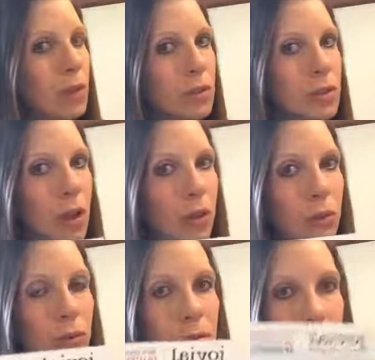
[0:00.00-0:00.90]

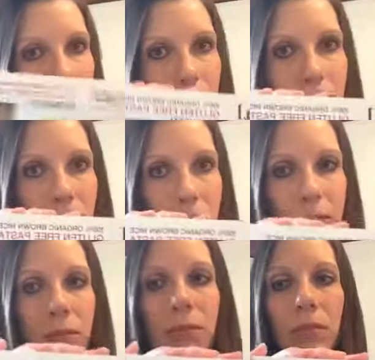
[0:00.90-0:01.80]
So
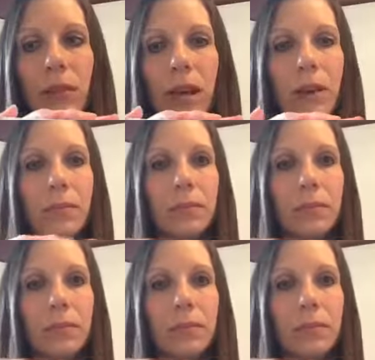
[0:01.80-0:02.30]
yeah,